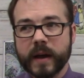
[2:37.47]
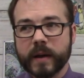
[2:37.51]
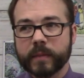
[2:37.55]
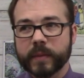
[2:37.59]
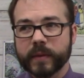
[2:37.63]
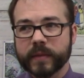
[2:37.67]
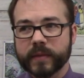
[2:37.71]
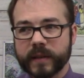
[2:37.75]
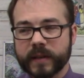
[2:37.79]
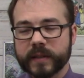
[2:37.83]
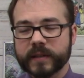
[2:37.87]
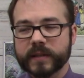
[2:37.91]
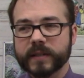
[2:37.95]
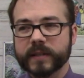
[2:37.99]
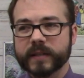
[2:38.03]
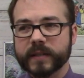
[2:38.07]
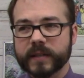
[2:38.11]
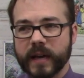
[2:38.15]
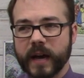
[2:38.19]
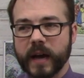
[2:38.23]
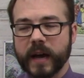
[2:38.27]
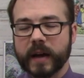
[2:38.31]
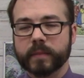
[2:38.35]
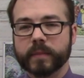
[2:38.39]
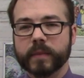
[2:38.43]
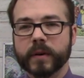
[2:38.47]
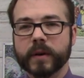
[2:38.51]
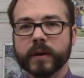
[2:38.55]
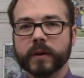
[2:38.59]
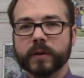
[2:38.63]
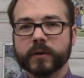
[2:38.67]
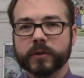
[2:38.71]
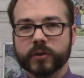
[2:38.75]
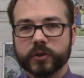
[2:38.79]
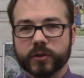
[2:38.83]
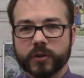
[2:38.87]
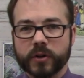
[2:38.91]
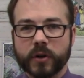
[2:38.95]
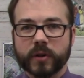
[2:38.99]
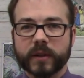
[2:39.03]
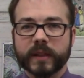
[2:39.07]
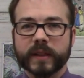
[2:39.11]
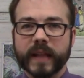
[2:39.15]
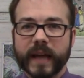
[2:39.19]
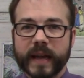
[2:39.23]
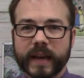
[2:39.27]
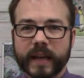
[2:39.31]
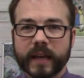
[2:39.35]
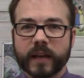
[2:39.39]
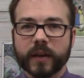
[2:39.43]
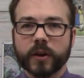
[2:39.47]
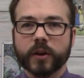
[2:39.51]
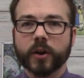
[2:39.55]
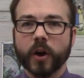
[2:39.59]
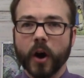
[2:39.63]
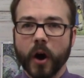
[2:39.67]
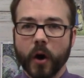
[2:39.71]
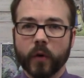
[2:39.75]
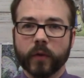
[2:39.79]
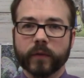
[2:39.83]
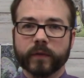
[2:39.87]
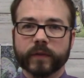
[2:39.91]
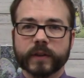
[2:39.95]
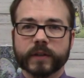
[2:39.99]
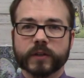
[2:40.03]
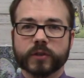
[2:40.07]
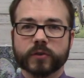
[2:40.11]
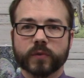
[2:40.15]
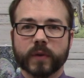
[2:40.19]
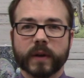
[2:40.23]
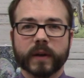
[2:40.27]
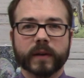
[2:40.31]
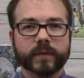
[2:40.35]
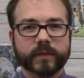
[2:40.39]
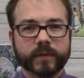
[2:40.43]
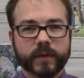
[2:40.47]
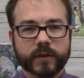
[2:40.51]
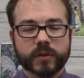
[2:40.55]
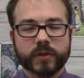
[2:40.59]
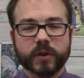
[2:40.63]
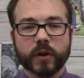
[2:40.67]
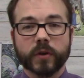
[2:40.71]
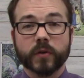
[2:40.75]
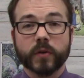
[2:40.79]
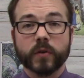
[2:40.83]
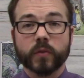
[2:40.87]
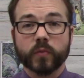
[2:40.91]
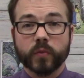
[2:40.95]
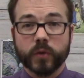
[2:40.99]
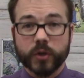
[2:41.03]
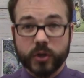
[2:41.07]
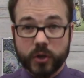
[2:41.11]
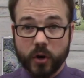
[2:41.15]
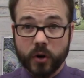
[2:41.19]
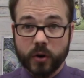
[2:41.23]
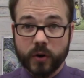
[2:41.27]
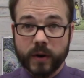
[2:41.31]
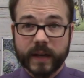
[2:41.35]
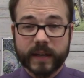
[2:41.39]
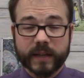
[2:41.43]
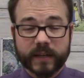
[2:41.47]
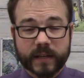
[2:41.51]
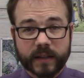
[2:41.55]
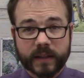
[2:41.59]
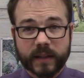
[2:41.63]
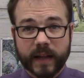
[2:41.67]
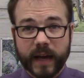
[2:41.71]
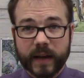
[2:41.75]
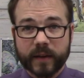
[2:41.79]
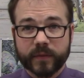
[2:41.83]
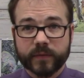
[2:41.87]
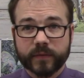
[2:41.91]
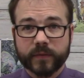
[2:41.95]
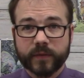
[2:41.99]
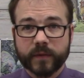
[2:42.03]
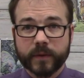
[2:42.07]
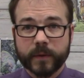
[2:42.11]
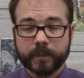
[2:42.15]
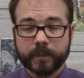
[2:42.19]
but this is time to start letting go of his grief, to start returning to life,